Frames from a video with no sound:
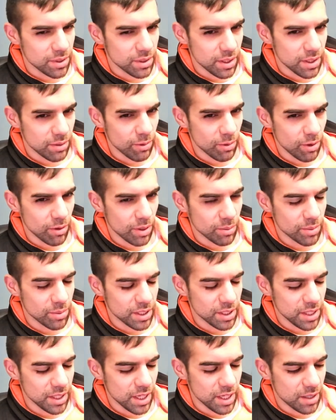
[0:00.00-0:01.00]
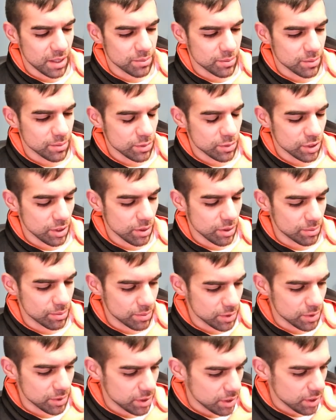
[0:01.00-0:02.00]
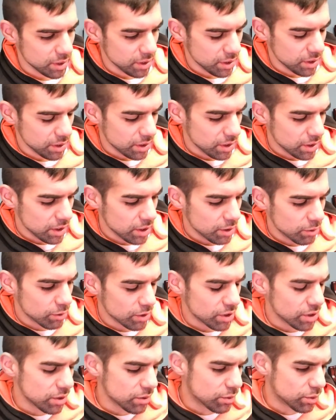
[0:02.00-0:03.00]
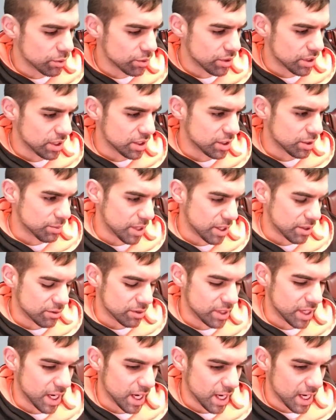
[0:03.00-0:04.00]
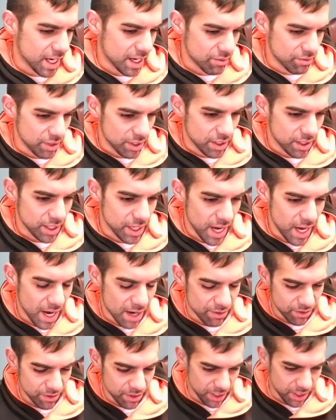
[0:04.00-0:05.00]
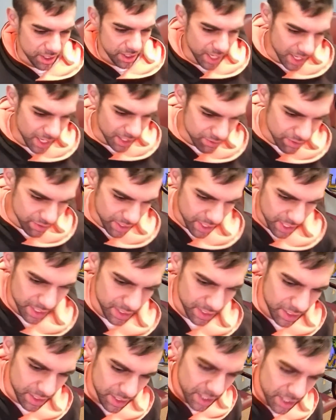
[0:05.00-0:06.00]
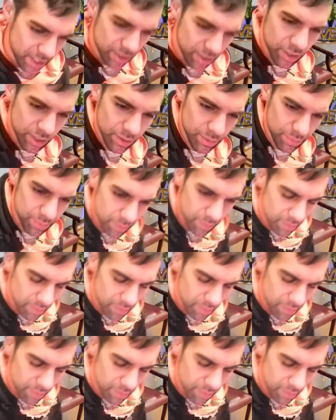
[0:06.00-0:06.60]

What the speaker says: I woke up like that. So one of the cool things about not having caffeine, I find, is